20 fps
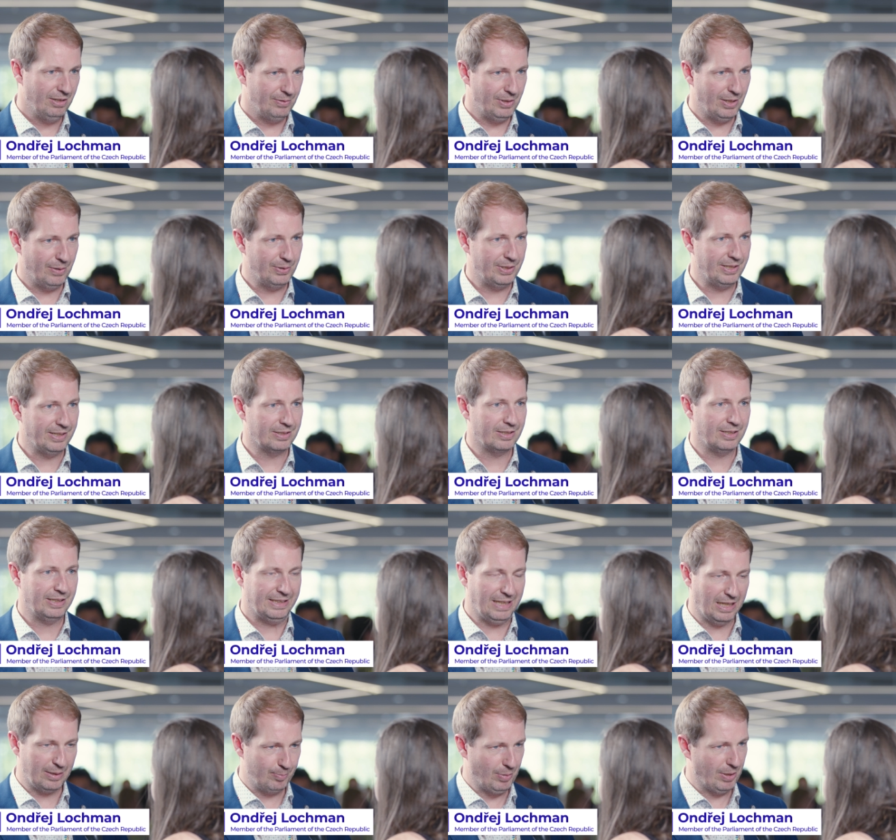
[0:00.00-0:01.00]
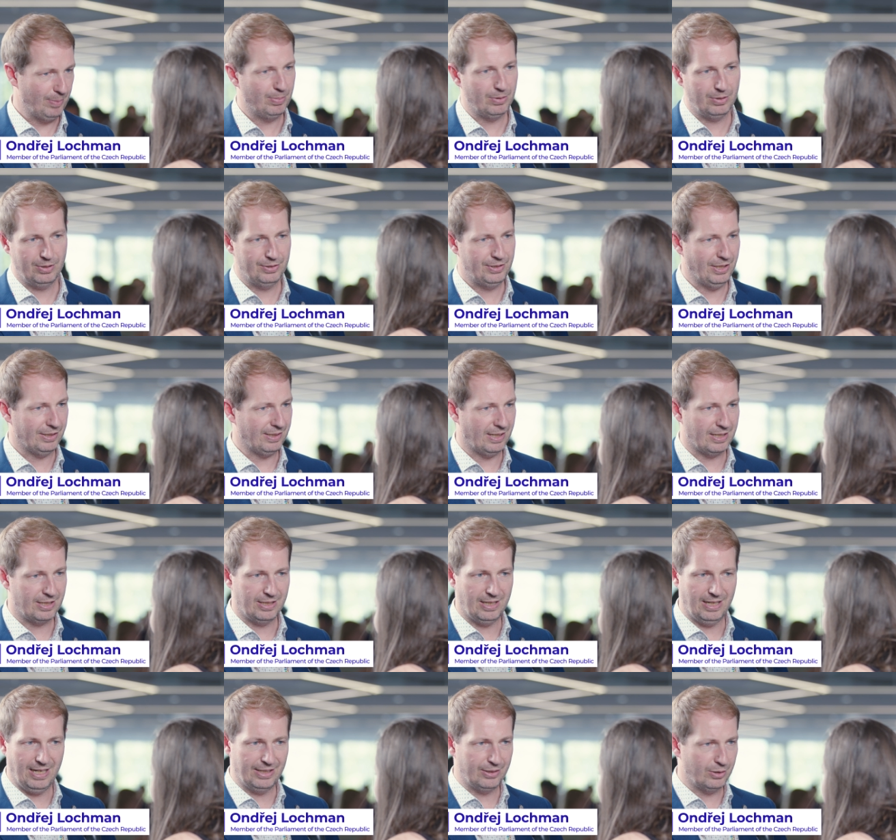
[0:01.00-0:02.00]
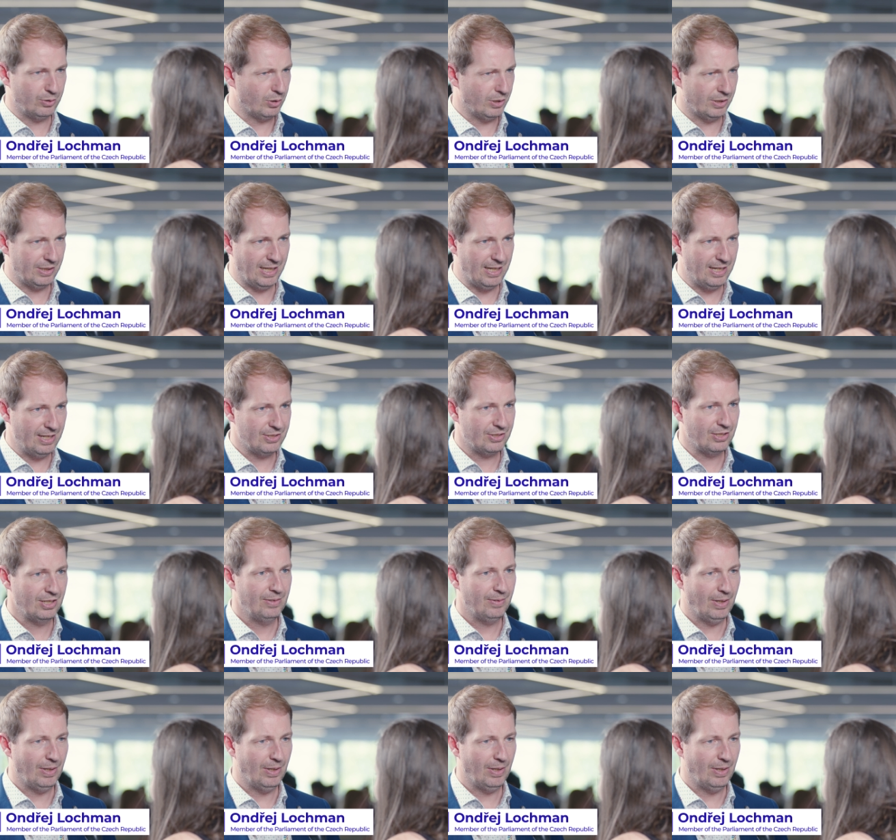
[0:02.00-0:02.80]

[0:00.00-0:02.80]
We have here young people that are unorganized,